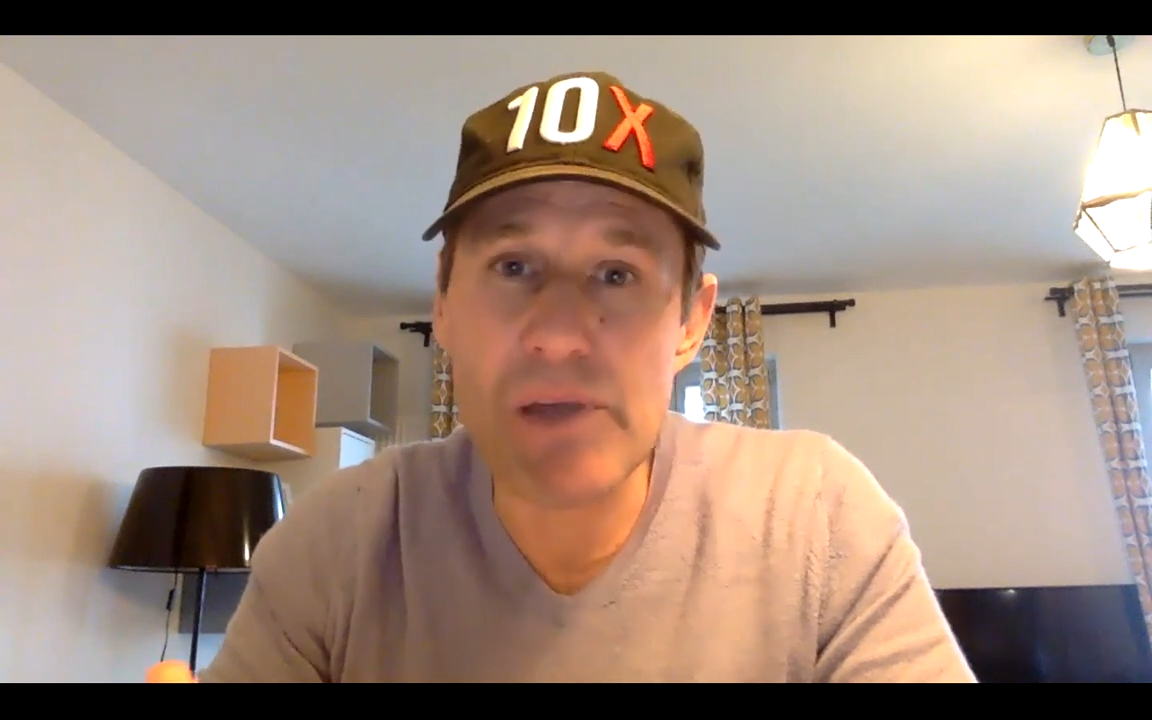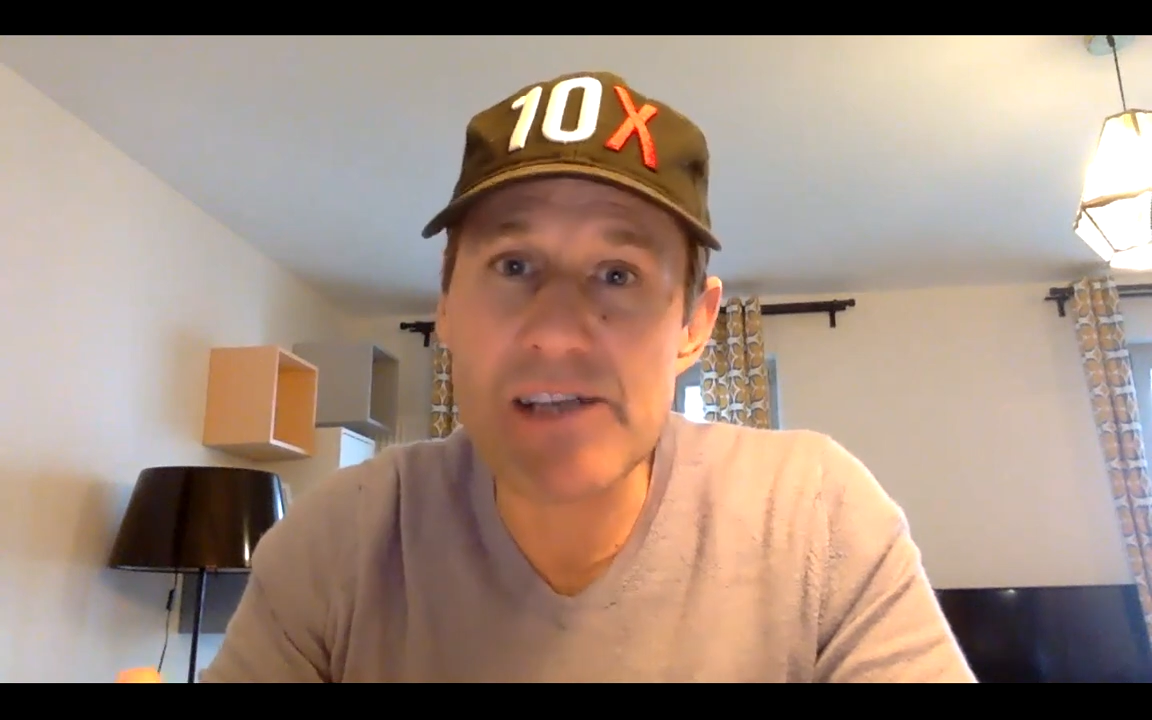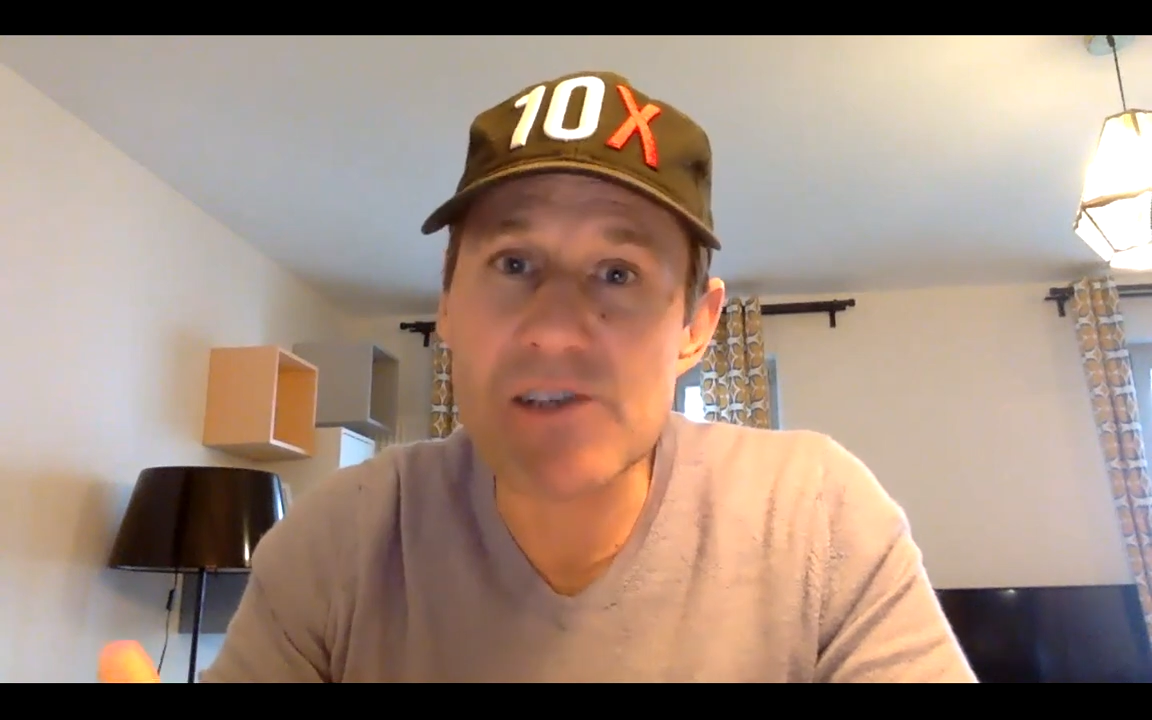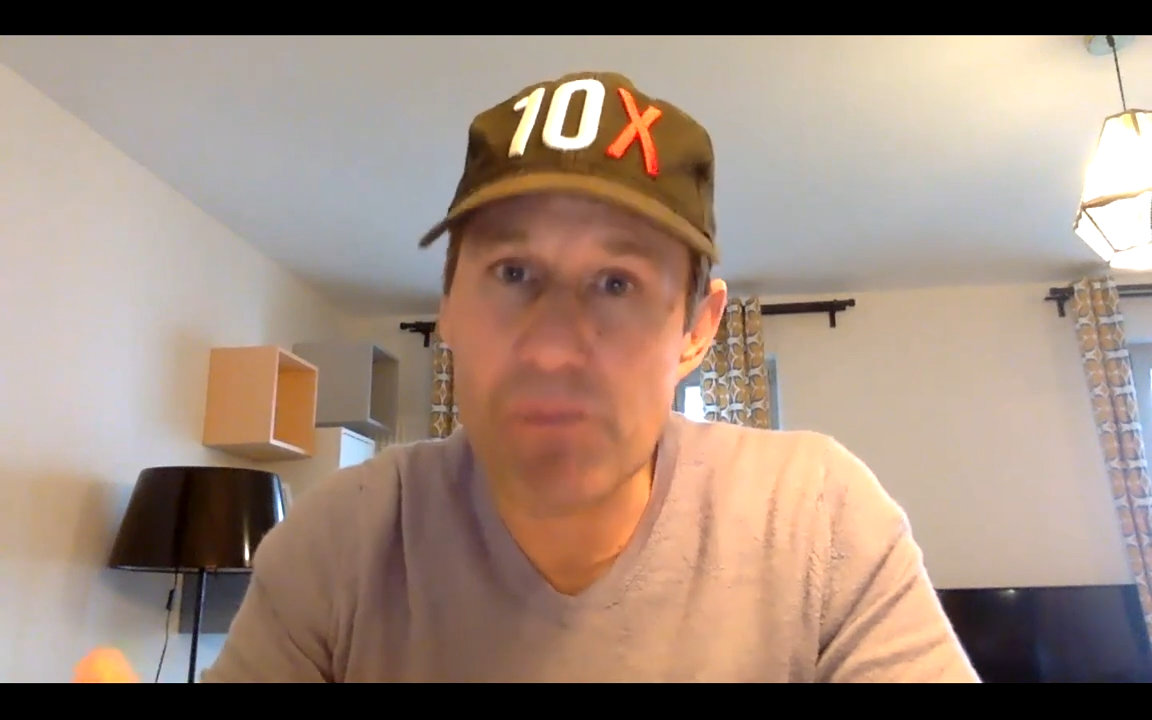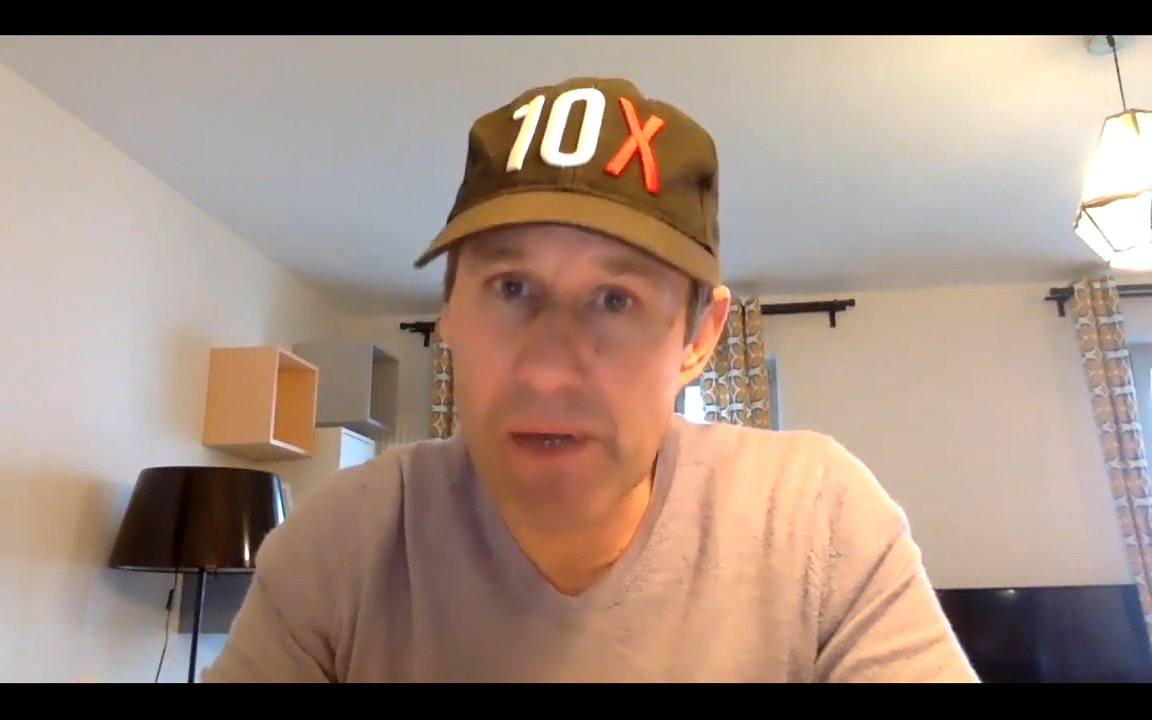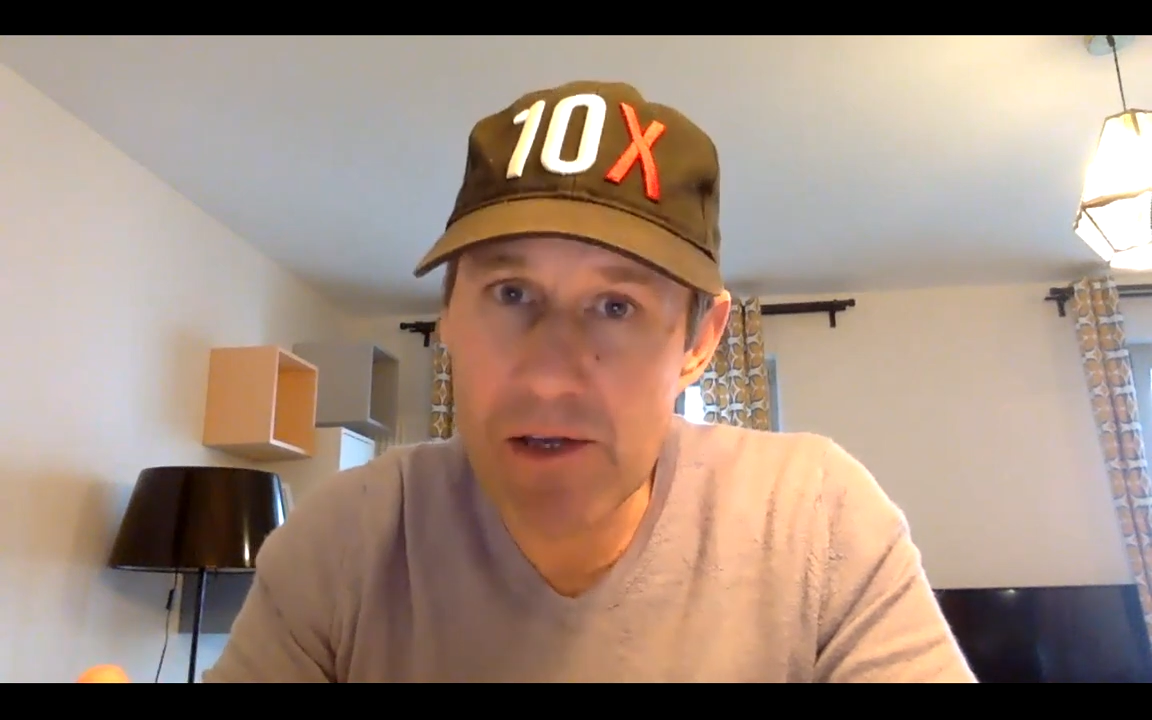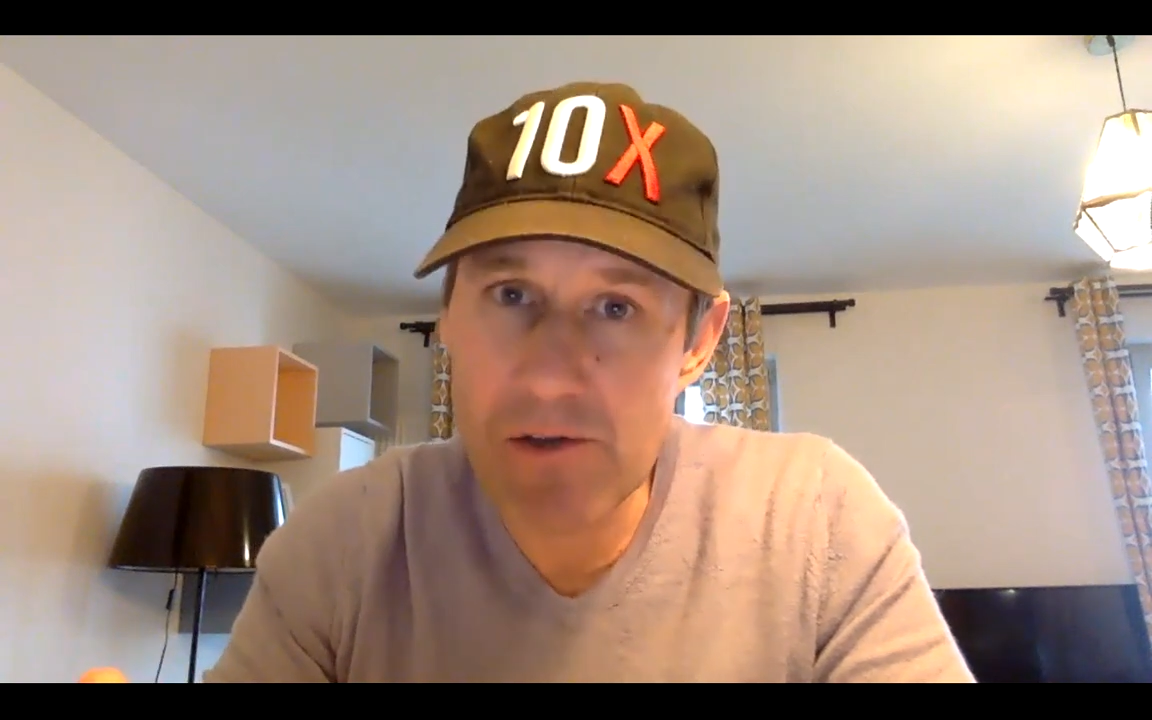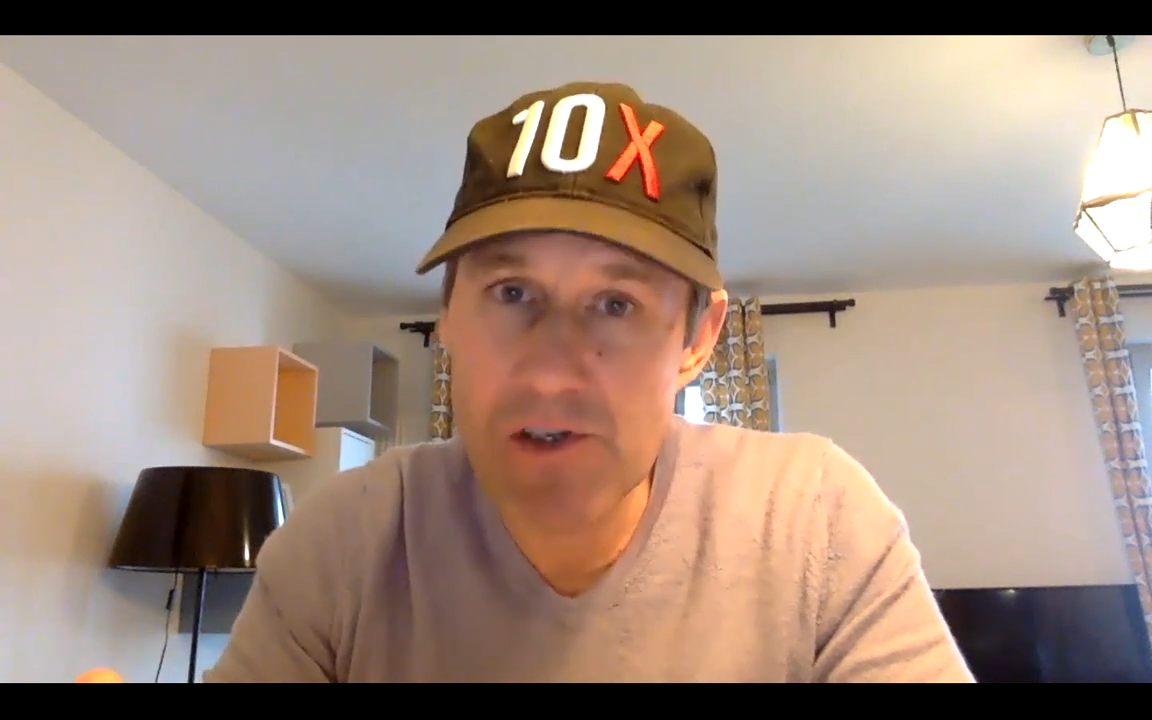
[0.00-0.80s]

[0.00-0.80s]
place appeal